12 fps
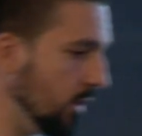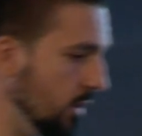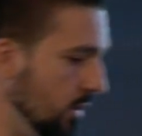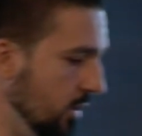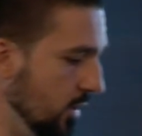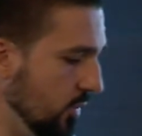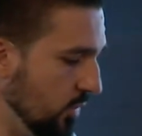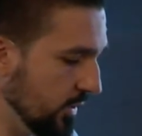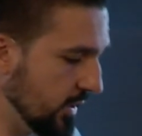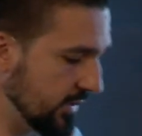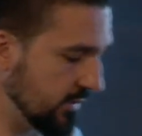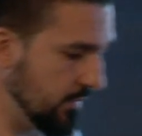
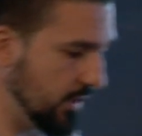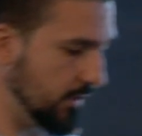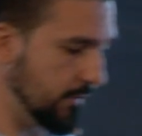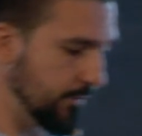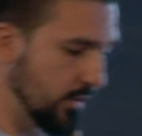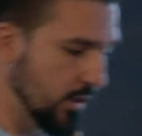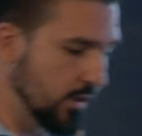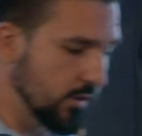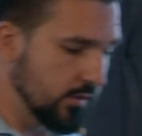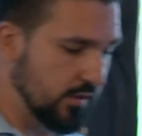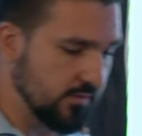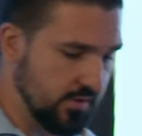What does it mean?
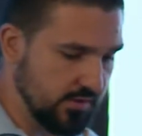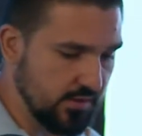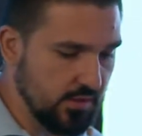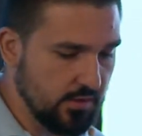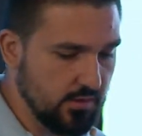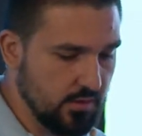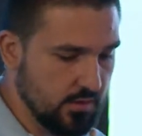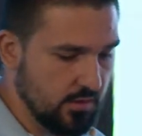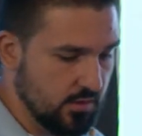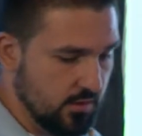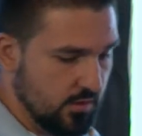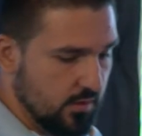This means that
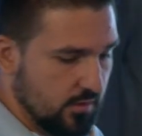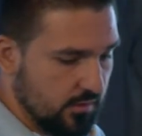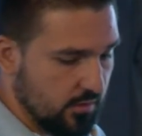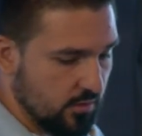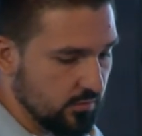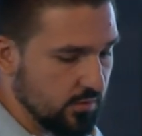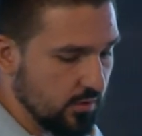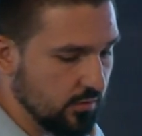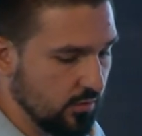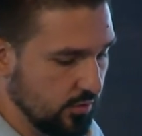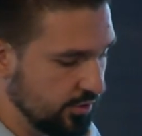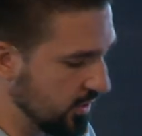the
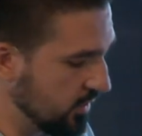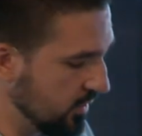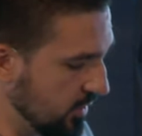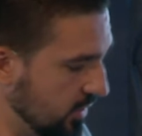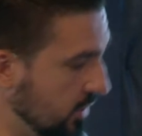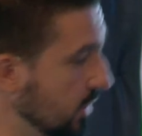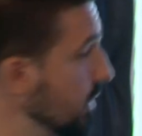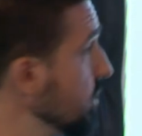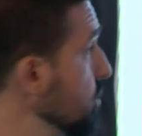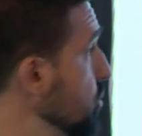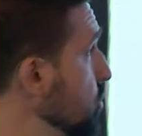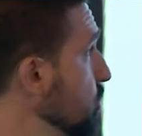contract logic
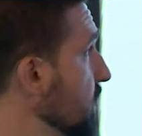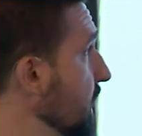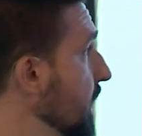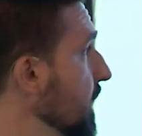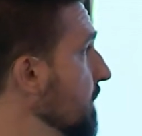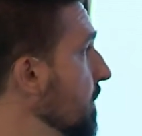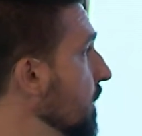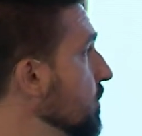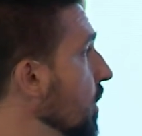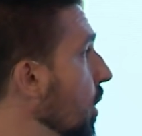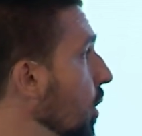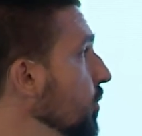should care
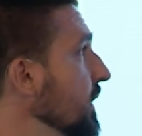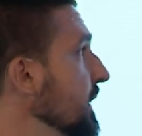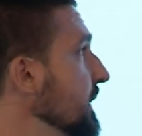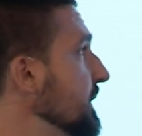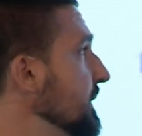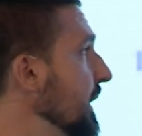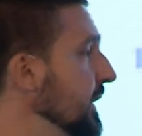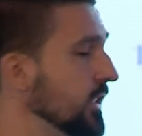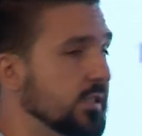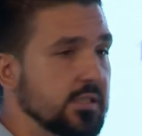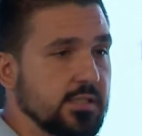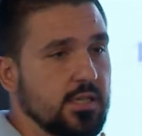about only the
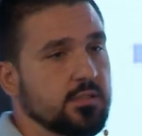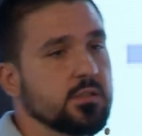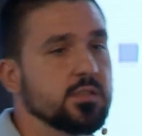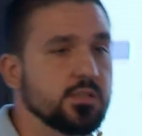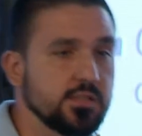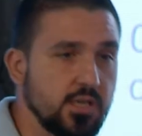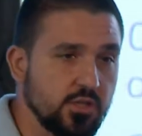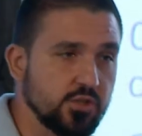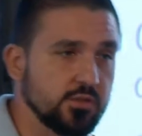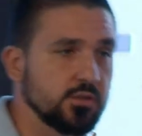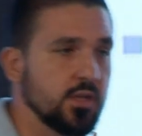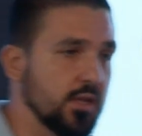data inside the
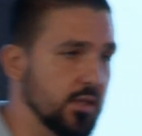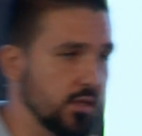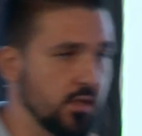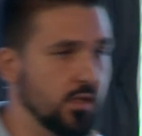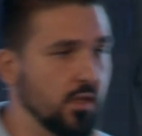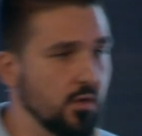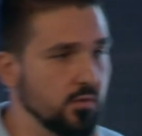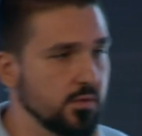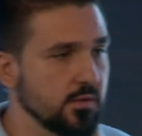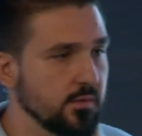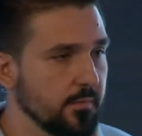transaction and nothing else.